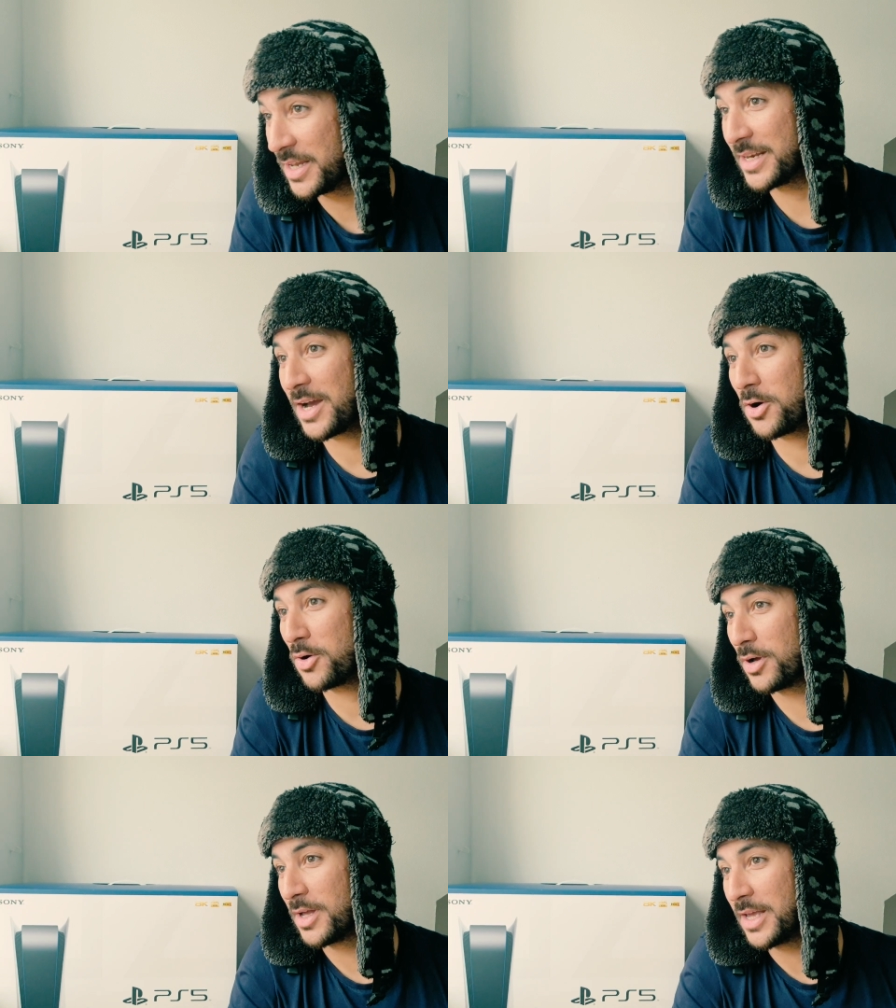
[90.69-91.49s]

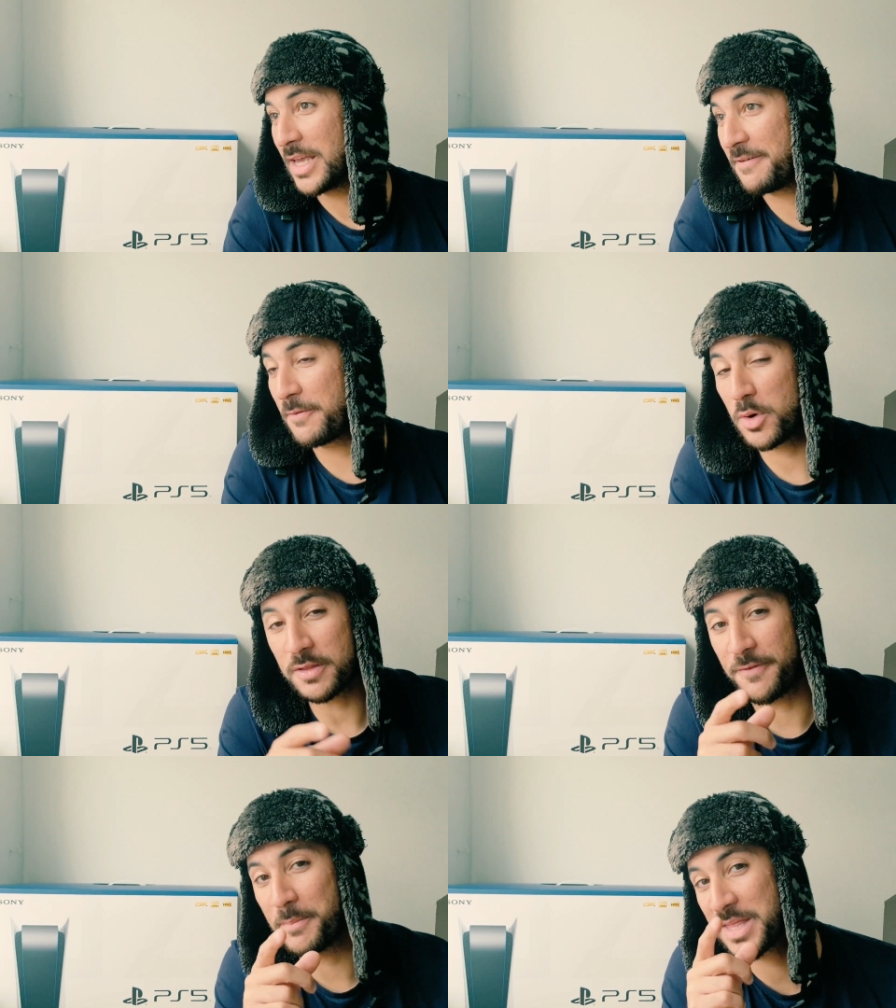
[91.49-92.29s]
Now, if it
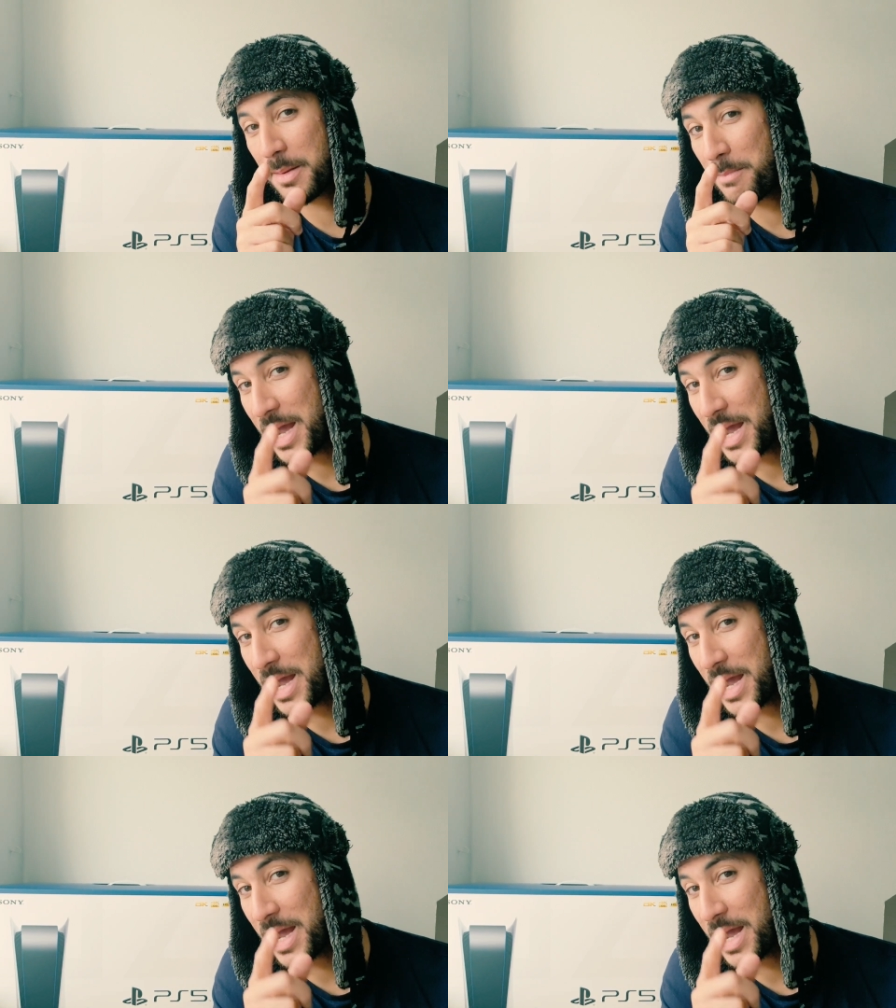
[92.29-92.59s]
wasn't for Mr.